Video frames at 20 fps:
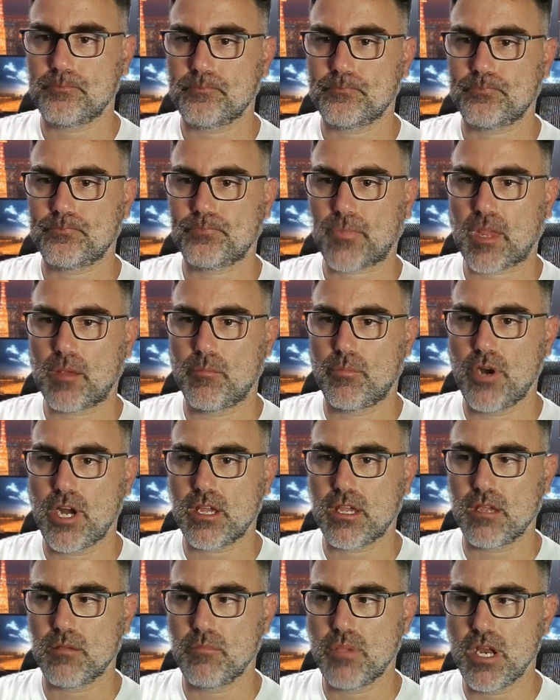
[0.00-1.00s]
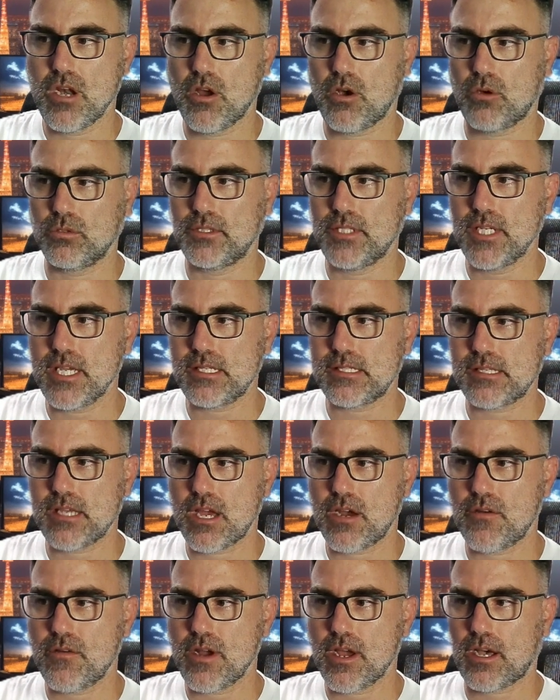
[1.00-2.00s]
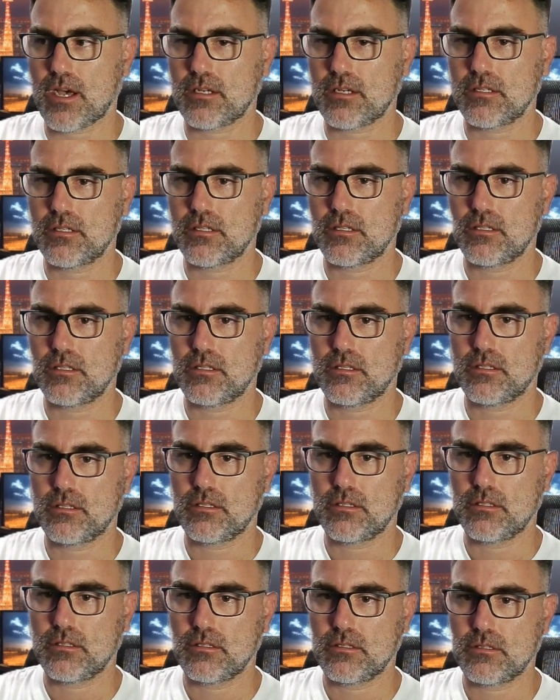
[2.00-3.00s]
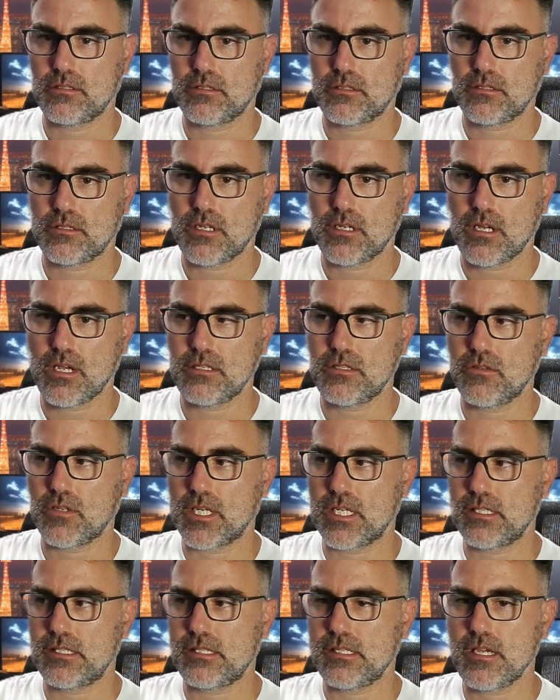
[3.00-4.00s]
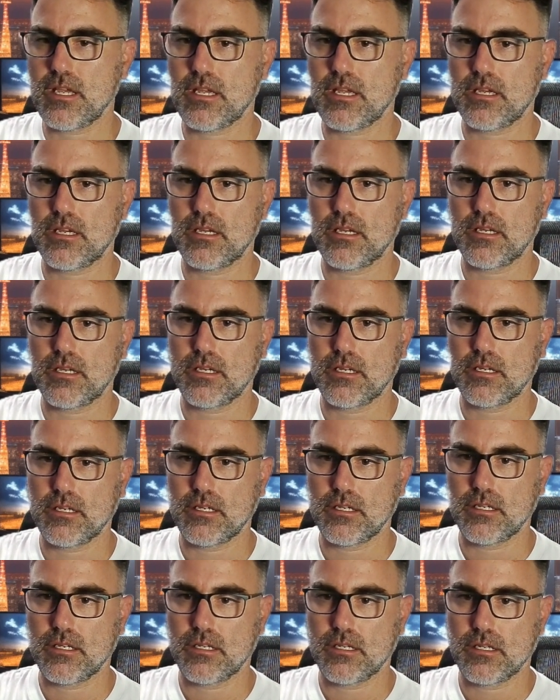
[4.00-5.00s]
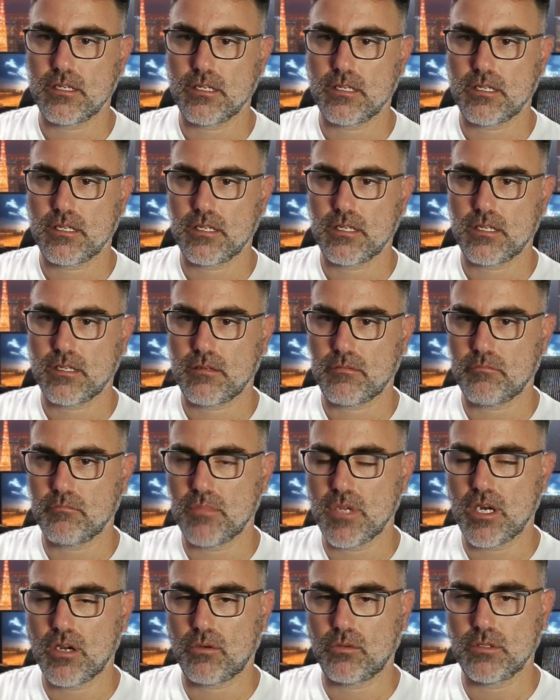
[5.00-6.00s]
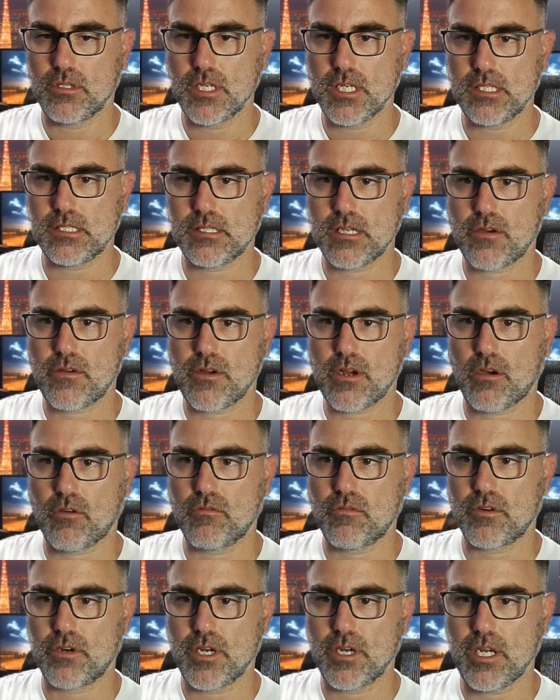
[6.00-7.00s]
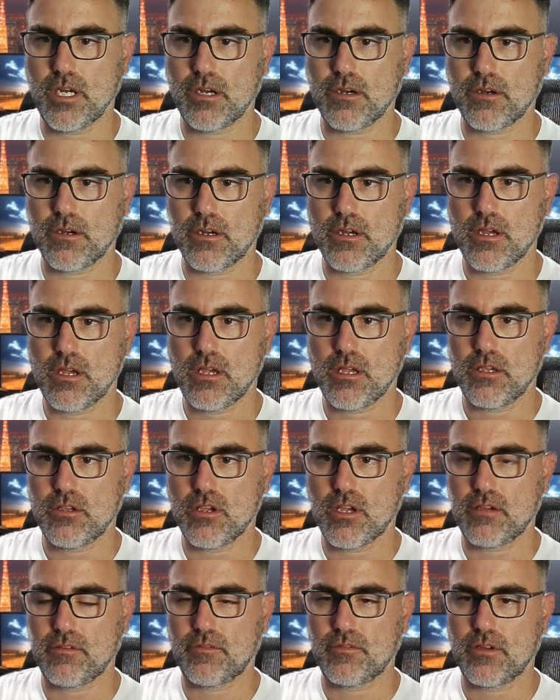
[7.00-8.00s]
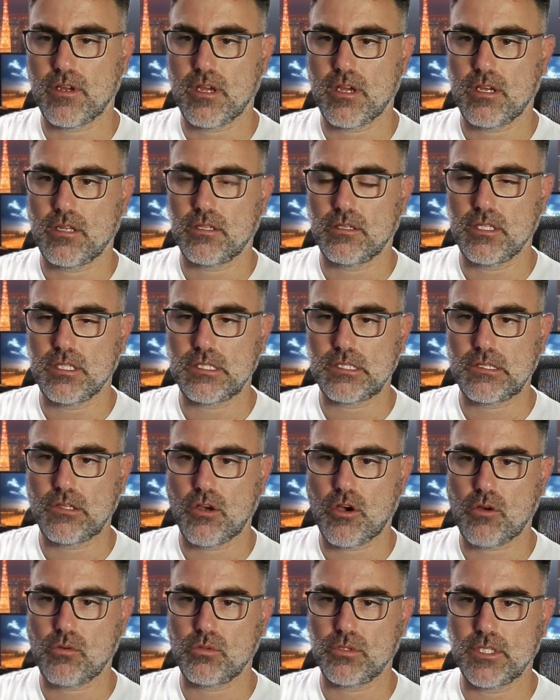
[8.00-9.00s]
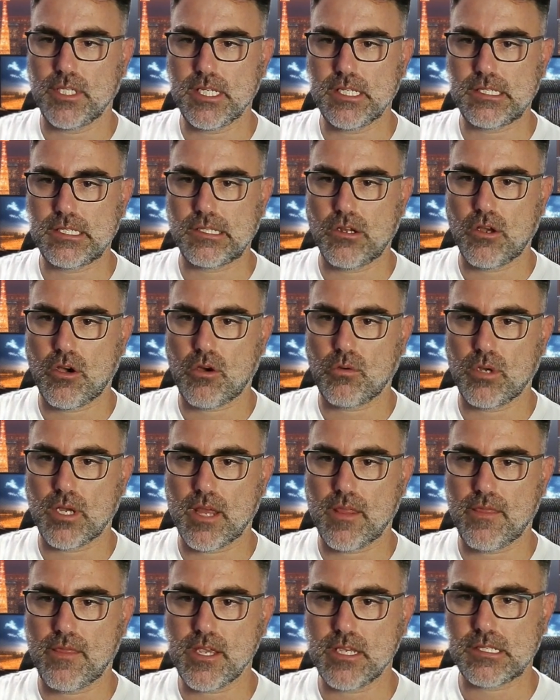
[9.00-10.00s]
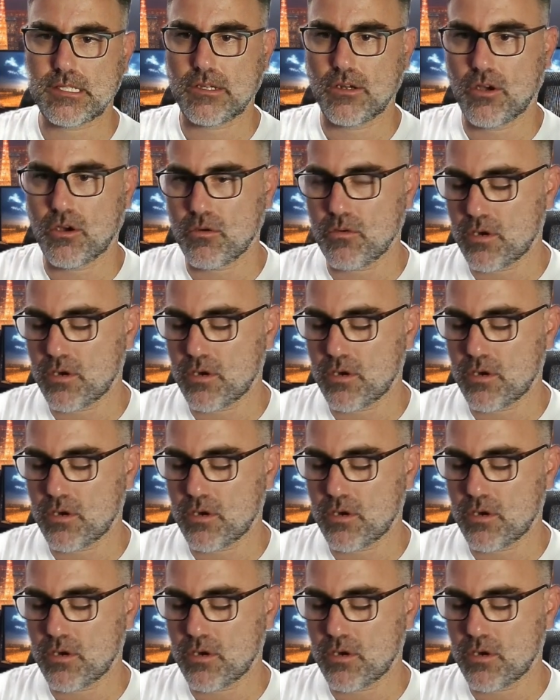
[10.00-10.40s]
Breaking below this area, as you can see, below this area over here, you have this low, and this low.